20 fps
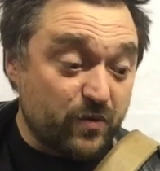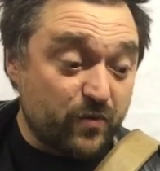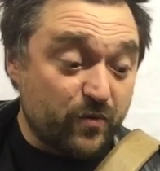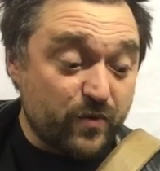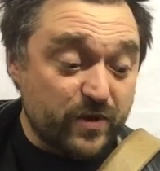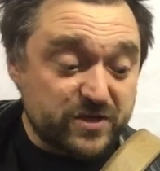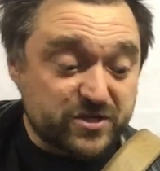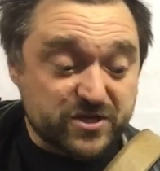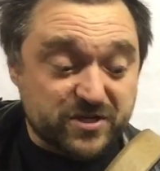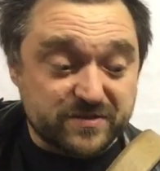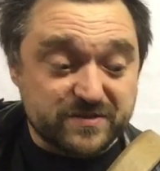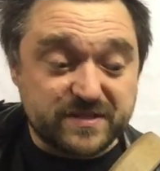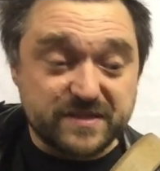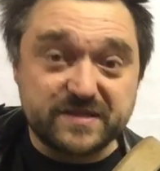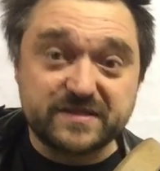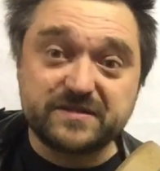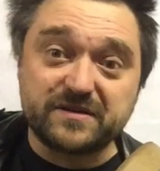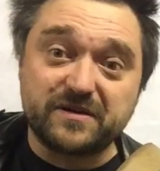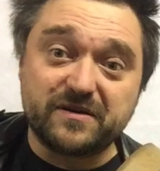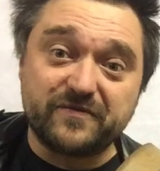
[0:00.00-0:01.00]
which
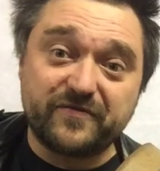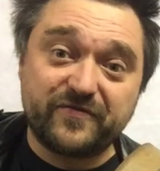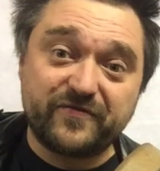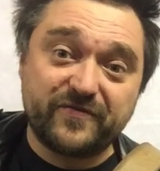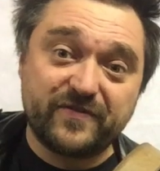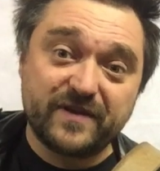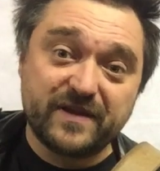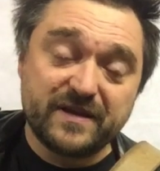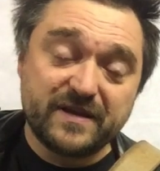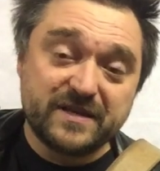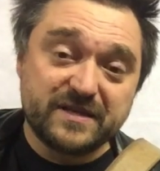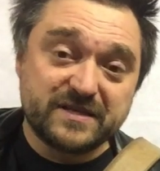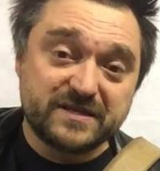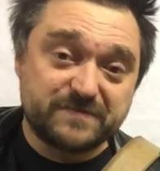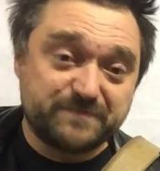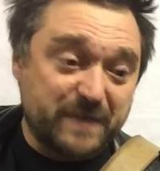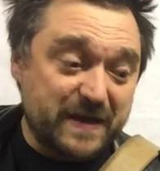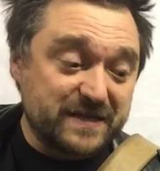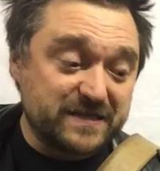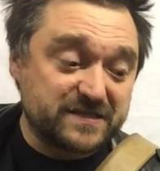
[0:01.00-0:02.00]
consists of
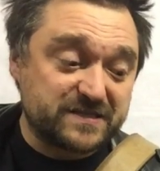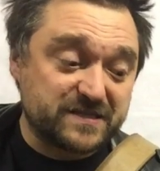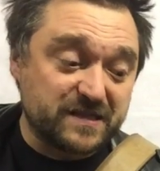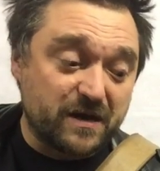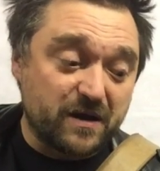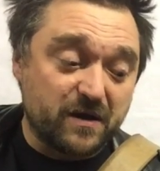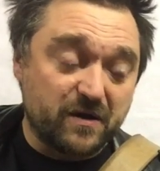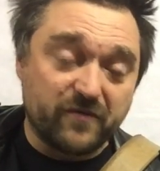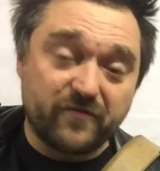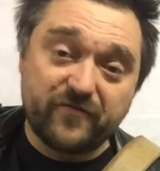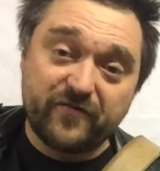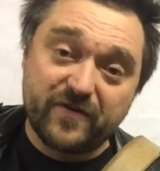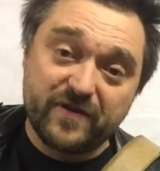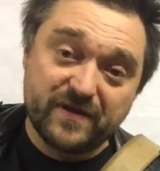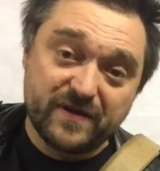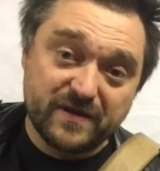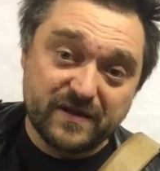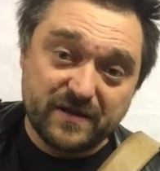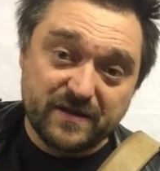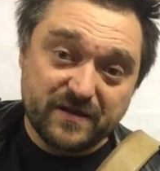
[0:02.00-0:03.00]
space of
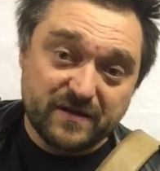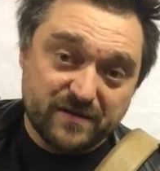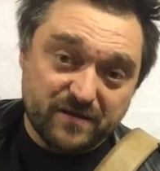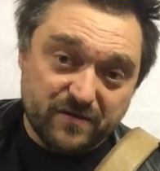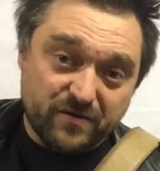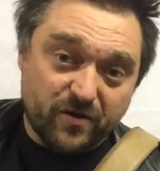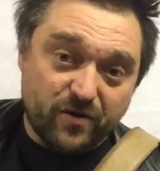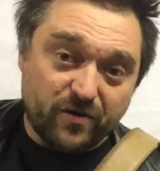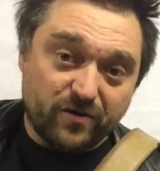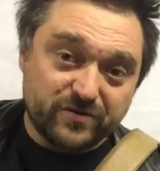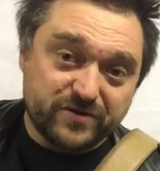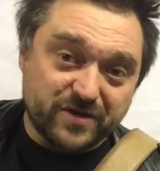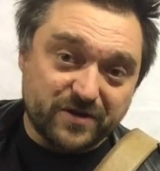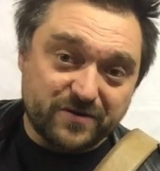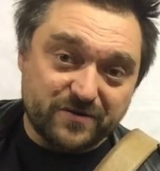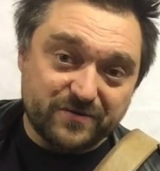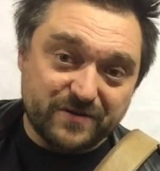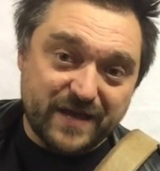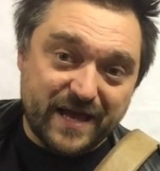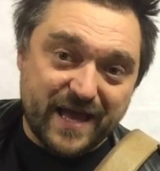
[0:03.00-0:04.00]
whole
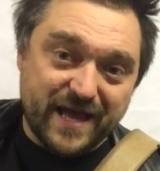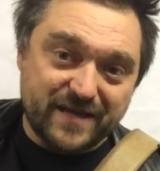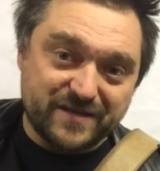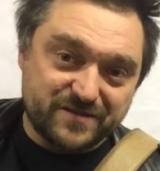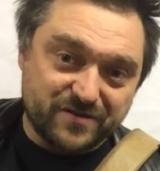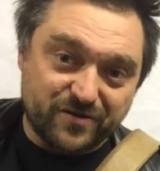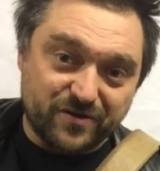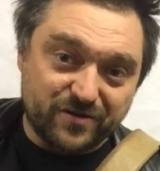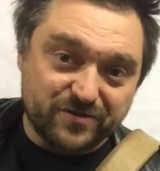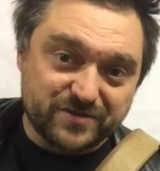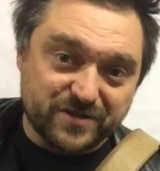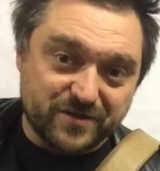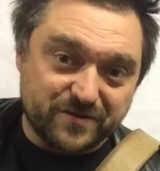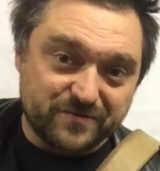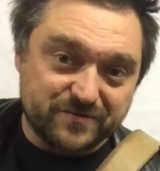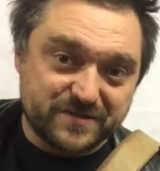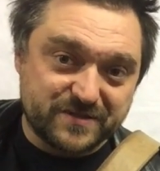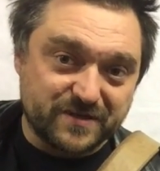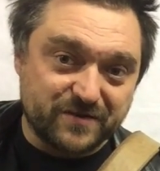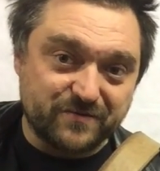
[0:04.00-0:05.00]
tone and whole
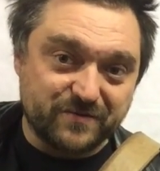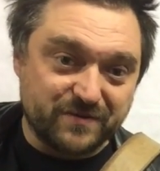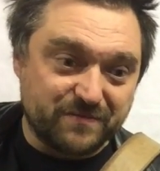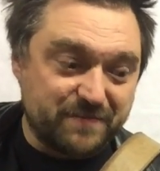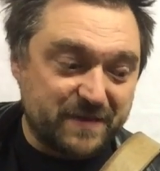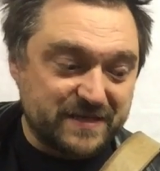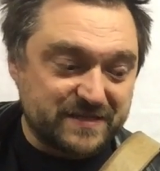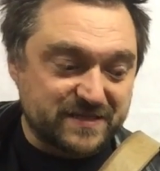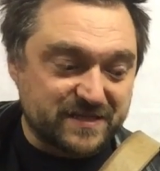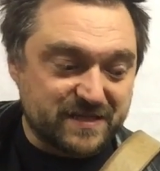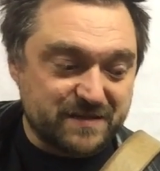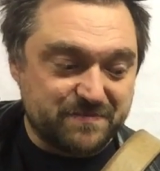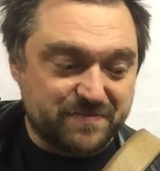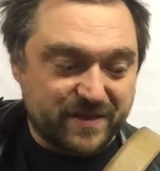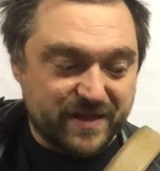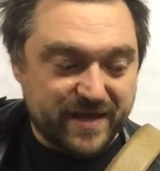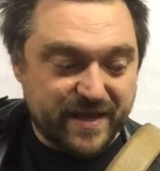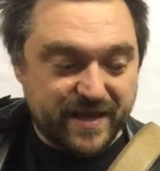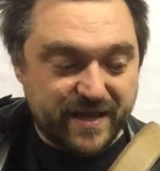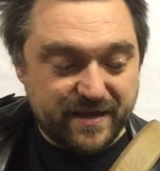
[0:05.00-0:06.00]
tone. So we'll basically
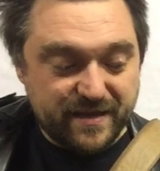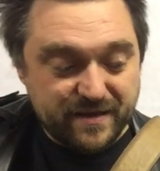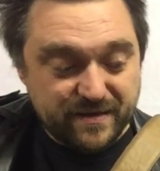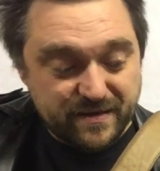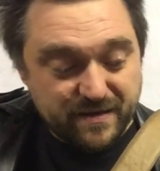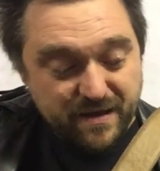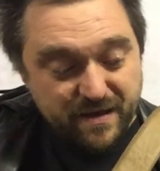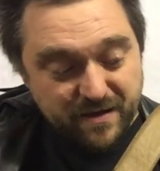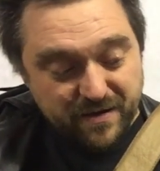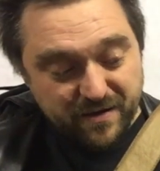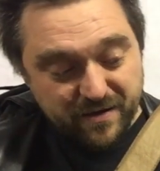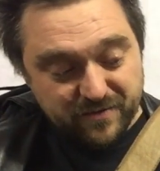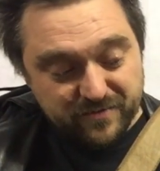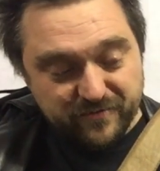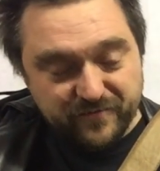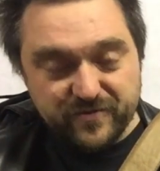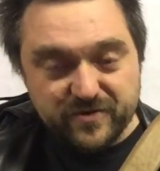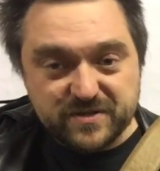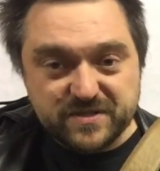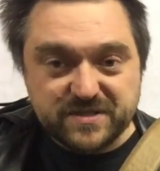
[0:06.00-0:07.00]
play
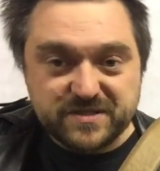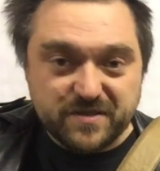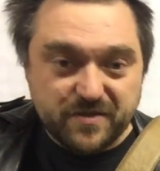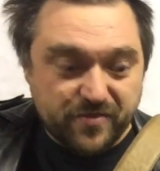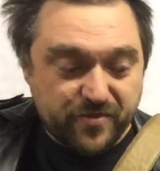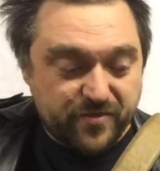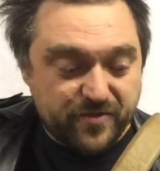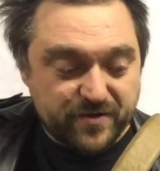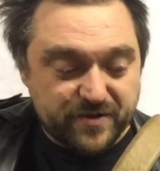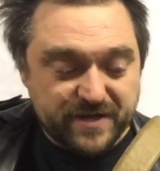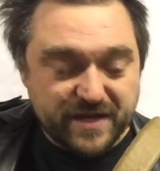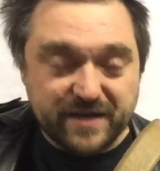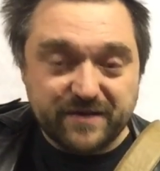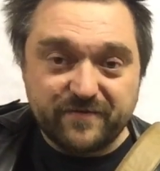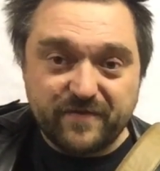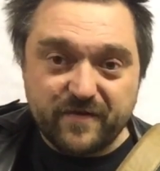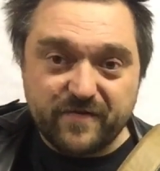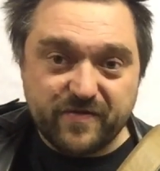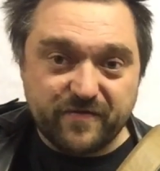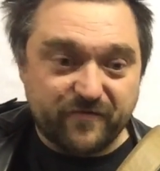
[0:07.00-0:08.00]
on 1st, 3rd
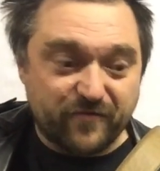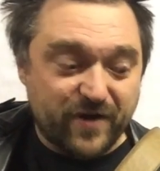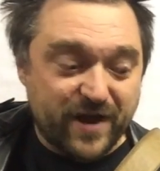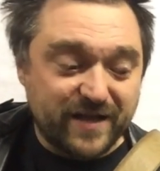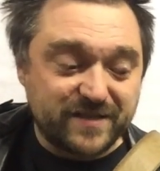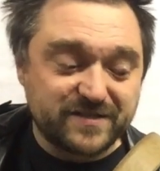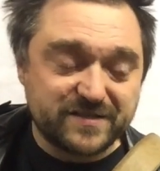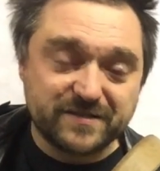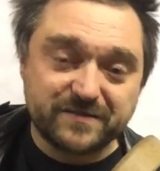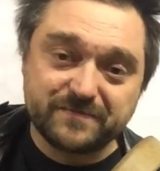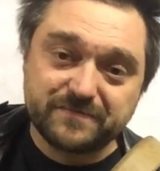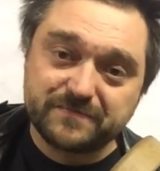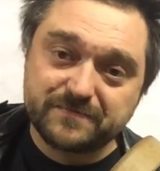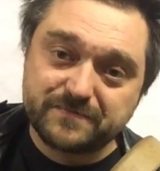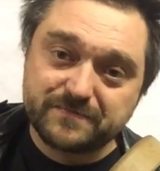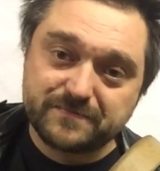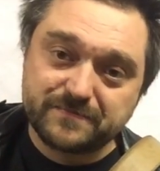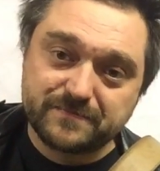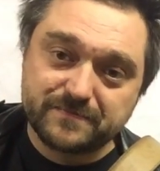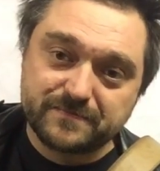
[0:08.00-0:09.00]
and 5th fret,
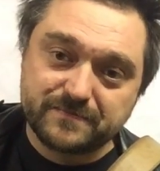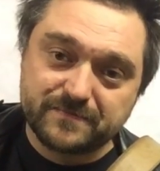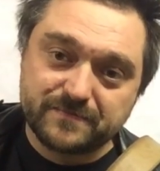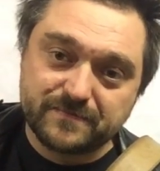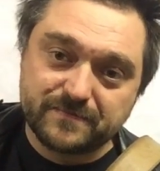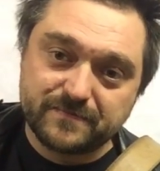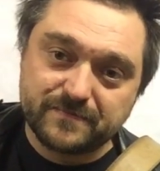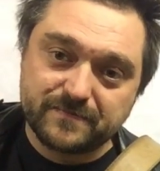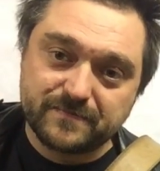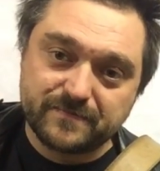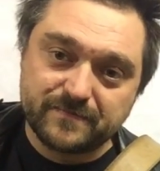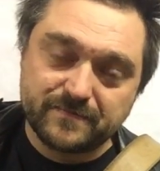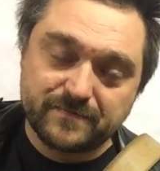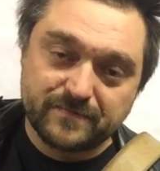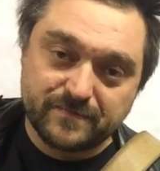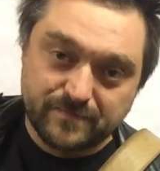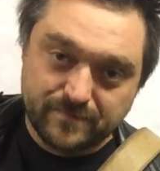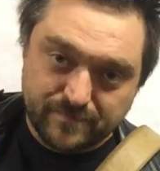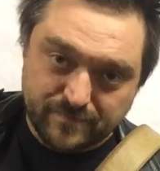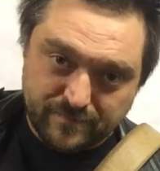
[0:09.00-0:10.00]

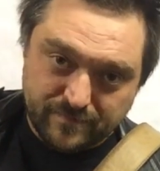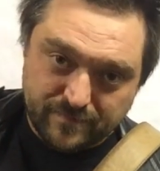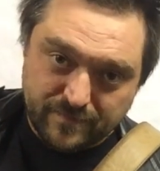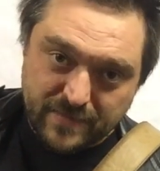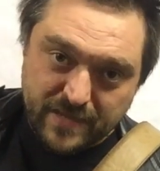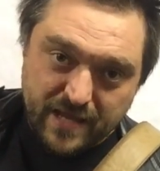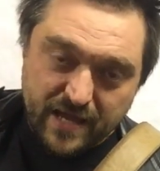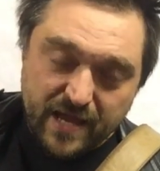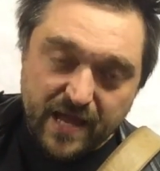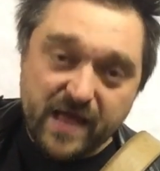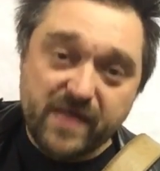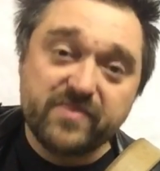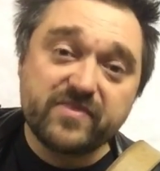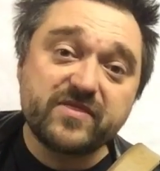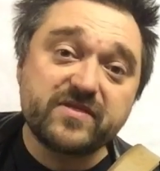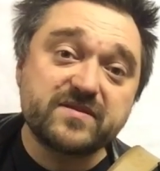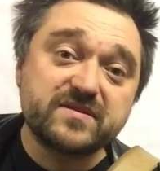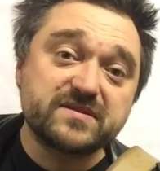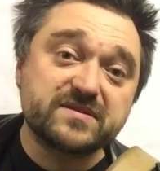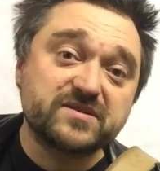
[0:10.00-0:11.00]

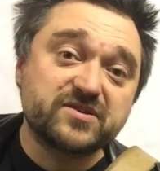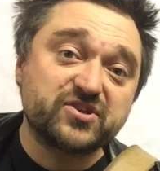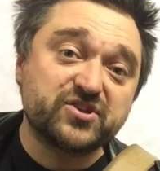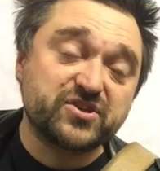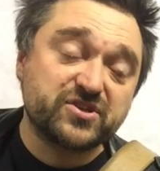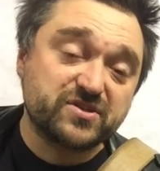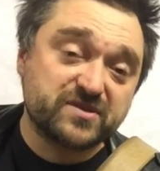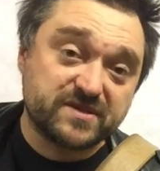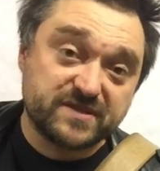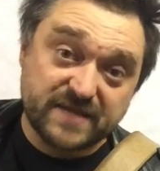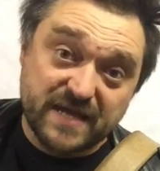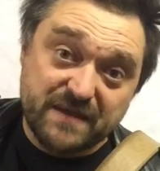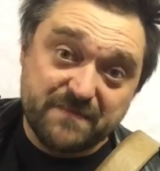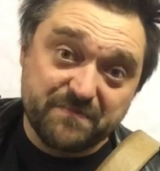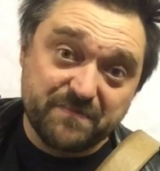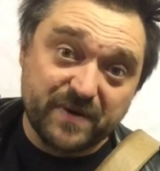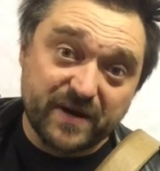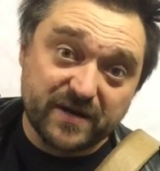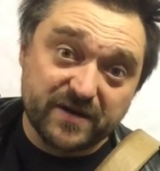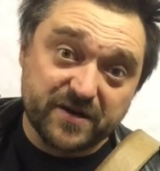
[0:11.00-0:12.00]
and the
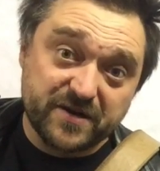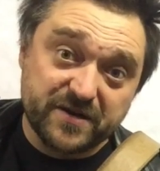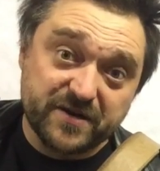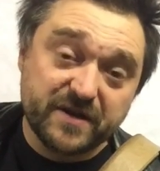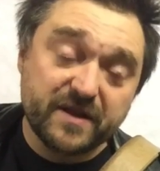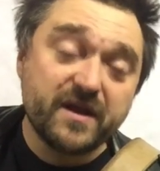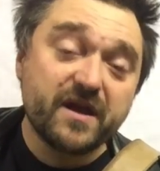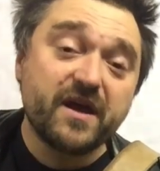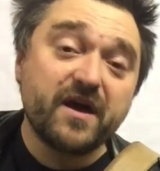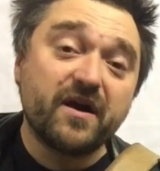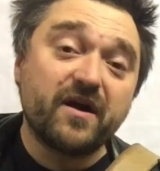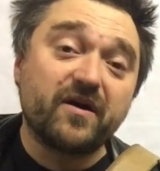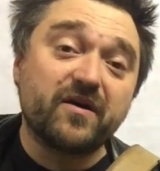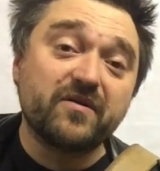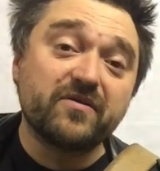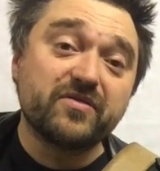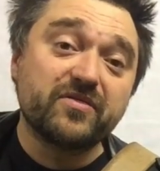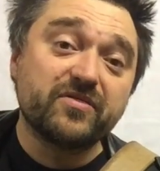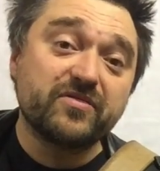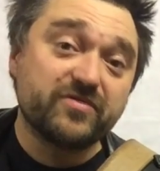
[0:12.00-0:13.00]
same pattern
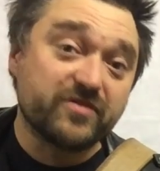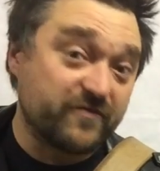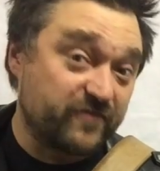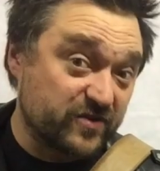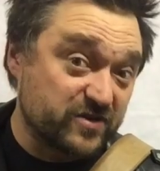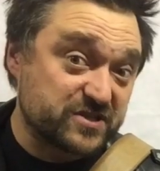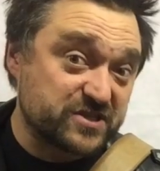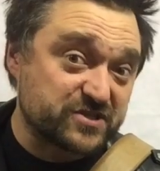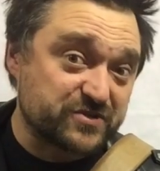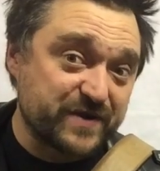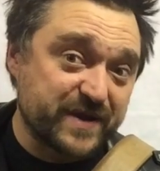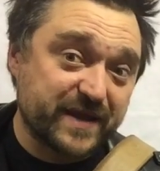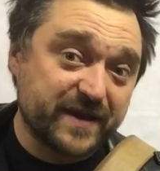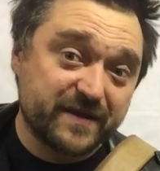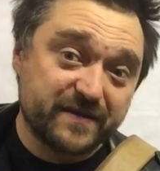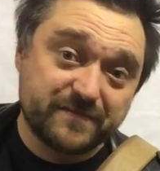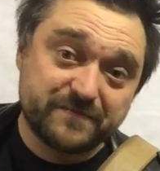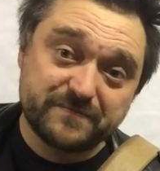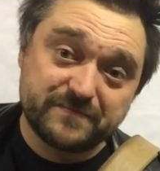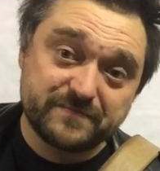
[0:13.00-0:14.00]
on the 1st string.